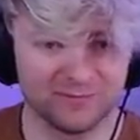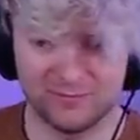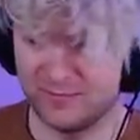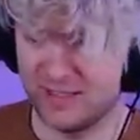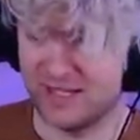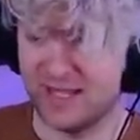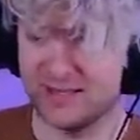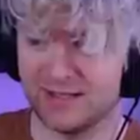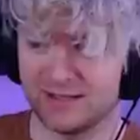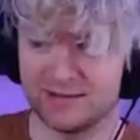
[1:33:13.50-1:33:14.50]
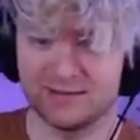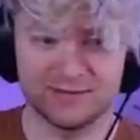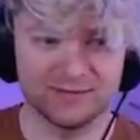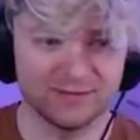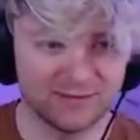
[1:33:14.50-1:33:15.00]
He takes it.
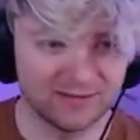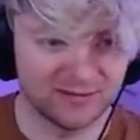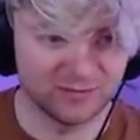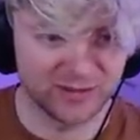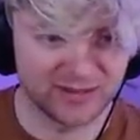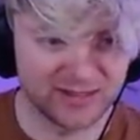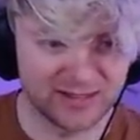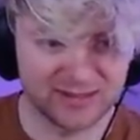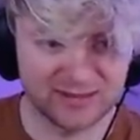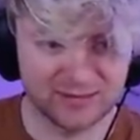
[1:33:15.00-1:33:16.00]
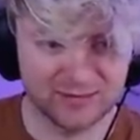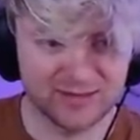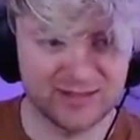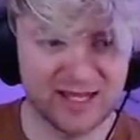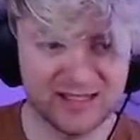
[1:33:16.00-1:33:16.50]
What is this?
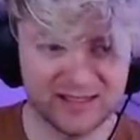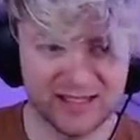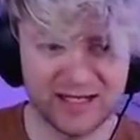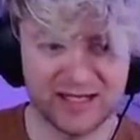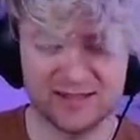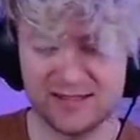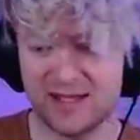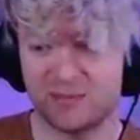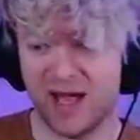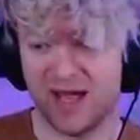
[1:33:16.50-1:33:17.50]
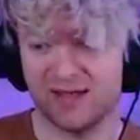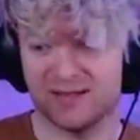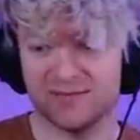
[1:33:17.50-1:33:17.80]
He's taking it. I get to take back.